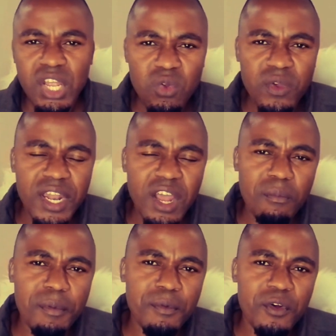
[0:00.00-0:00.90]
Look at
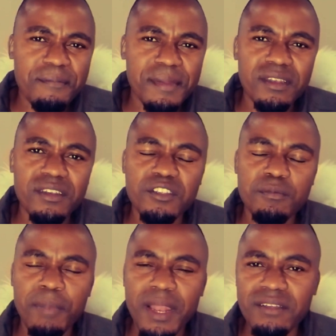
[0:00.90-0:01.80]
how people have been
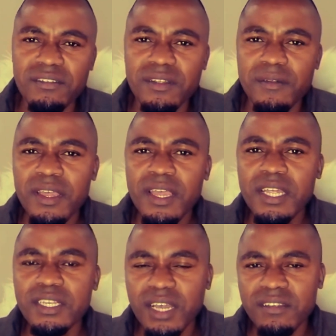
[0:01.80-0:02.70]
displaced
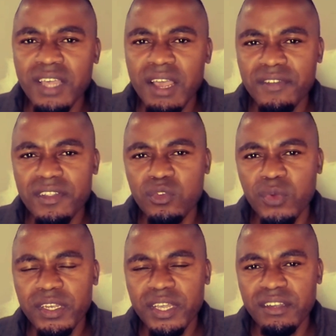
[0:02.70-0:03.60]
just after the
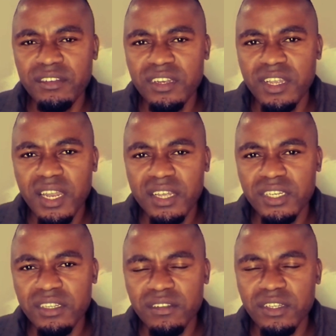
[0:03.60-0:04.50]
2018
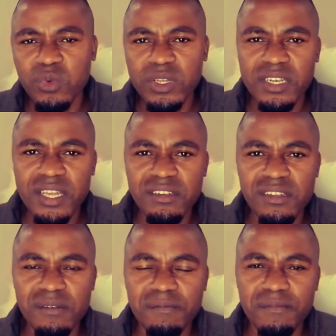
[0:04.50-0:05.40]
elections in
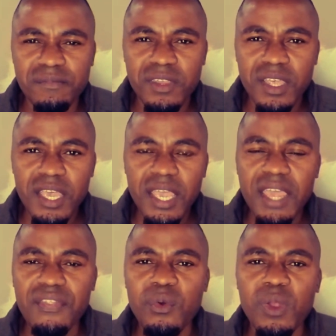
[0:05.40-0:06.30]
2019.
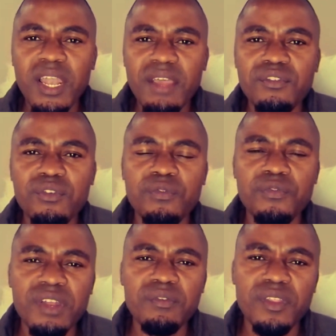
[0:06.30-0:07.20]
And they were left to
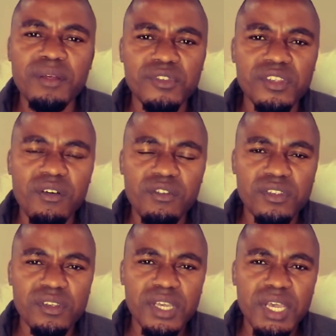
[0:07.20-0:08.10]
fend for
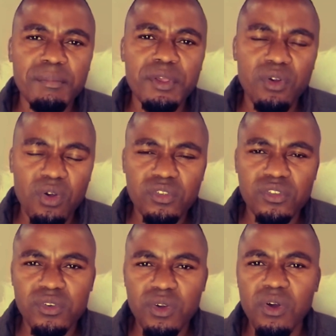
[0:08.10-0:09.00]
themselves
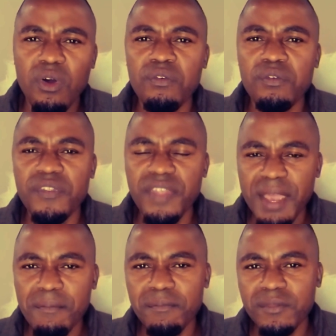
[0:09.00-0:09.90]
because of
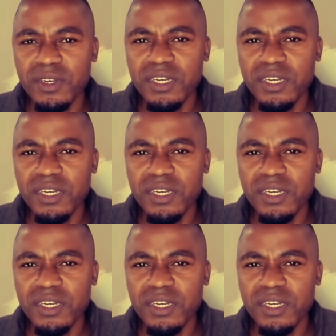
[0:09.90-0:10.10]
them